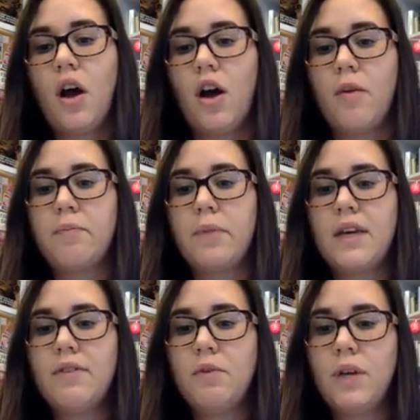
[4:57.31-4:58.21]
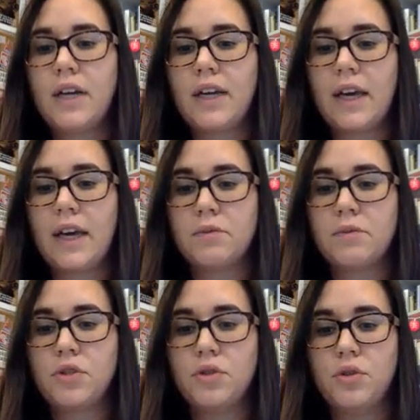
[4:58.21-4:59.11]
But even when it came
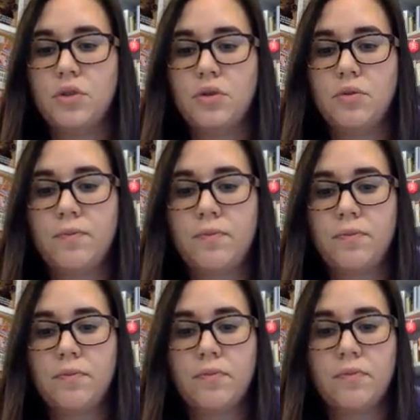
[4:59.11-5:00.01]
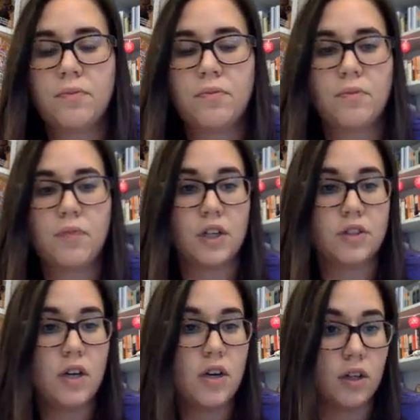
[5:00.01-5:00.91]
to their
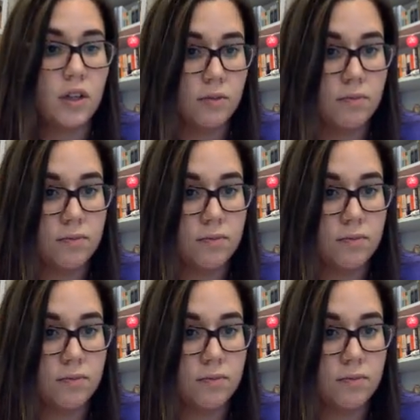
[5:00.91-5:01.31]
dung,